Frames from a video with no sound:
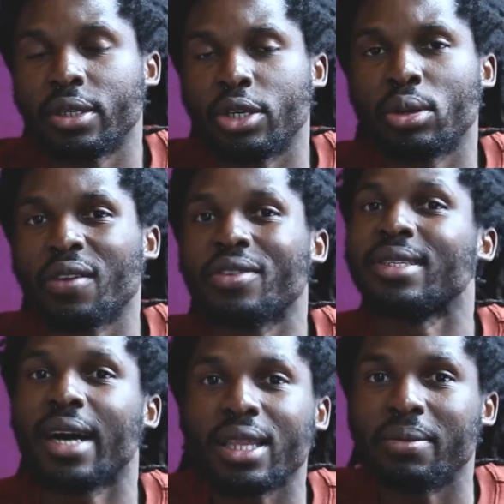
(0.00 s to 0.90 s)
You don't have
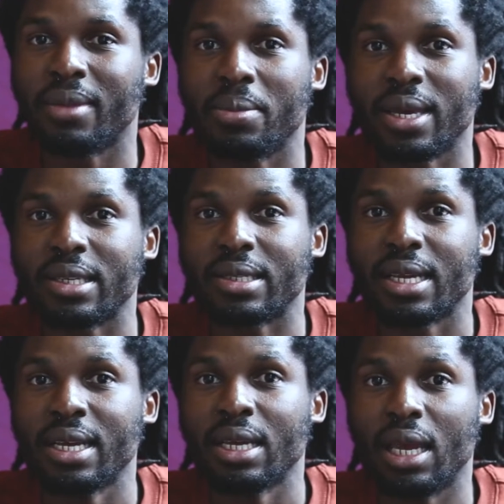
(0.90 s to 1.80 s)
to tell them that because
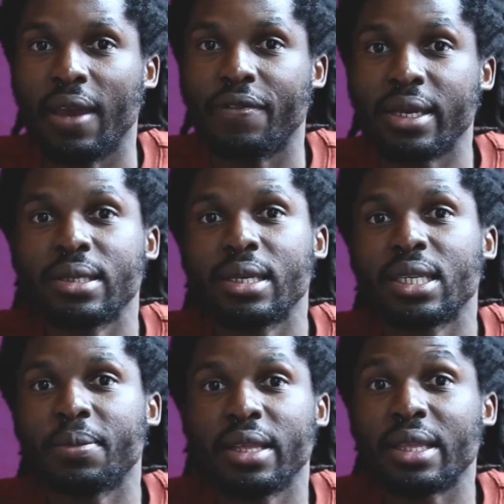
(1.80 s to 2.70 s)
if they see
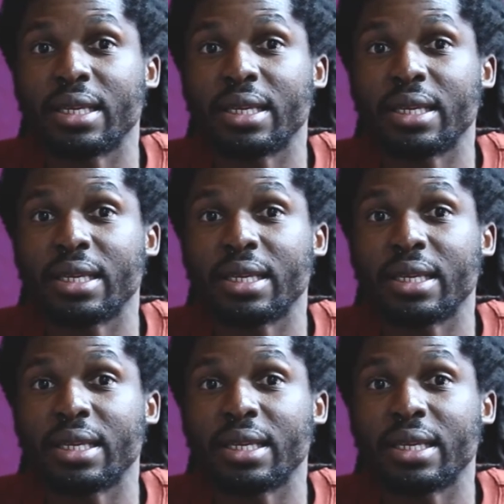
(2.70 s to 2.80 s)
something that,